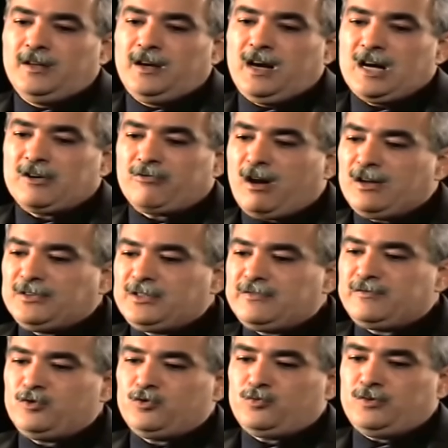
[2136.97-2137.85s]
I
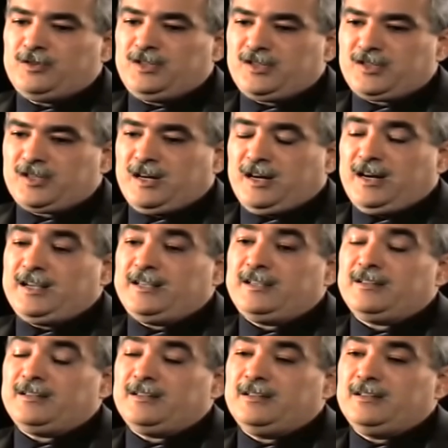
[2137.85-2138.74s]
rendezvoused with this
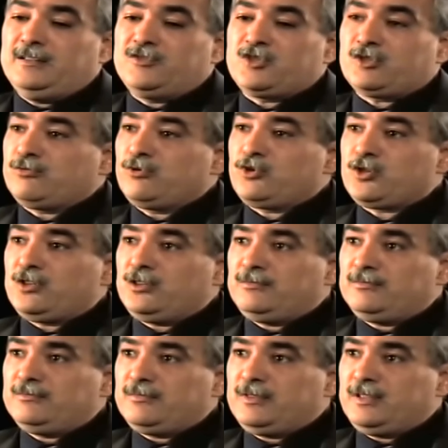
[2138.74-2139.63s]
guy in
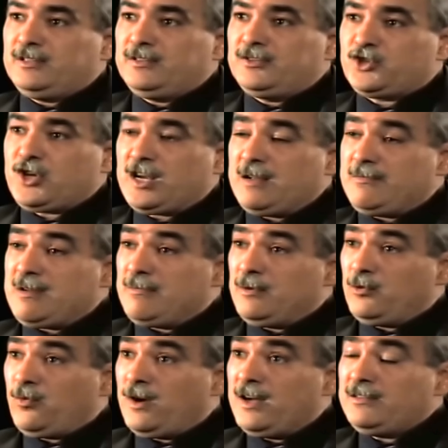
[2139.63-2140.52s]
Jerusalem, in Shara
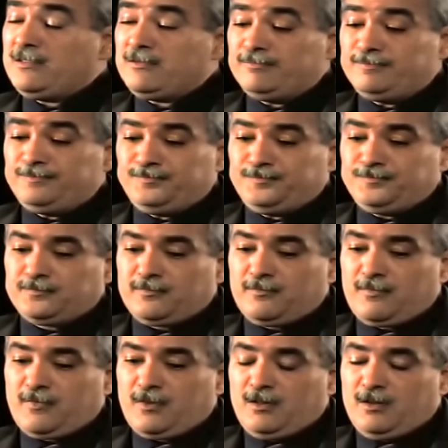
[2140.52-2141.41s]
Bab al-Wad.
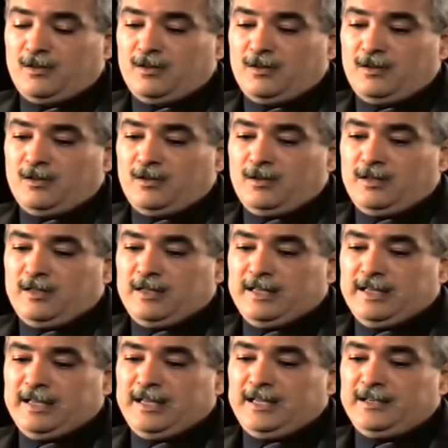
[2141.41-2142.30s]

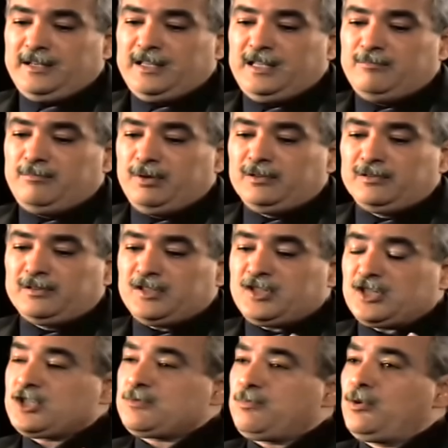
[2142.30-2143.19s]
And he built
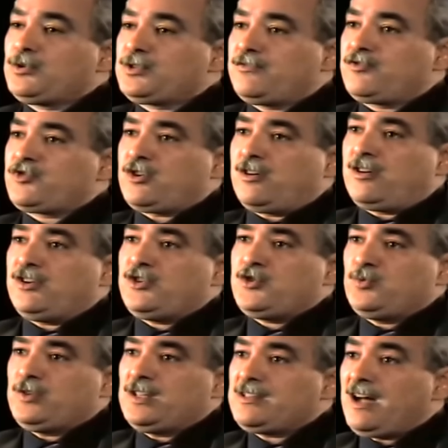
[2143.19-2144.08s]
this explosive
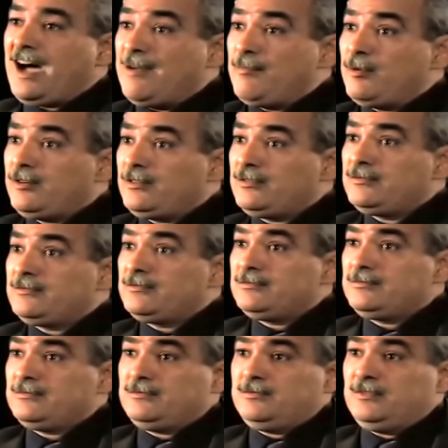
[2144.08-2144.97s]
charge with a timer
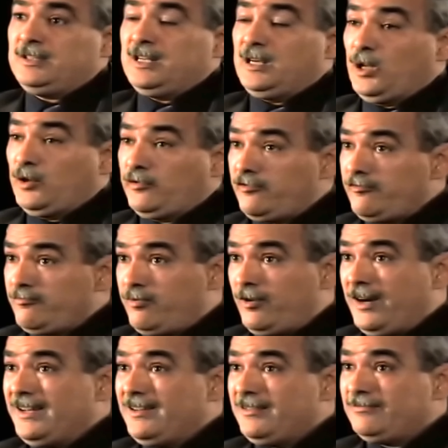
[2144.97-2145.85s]
and a loaf of
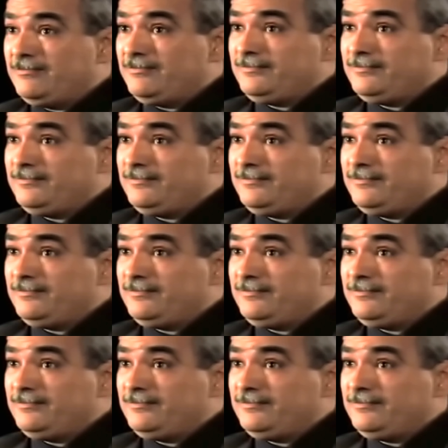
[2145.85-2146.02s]
bread.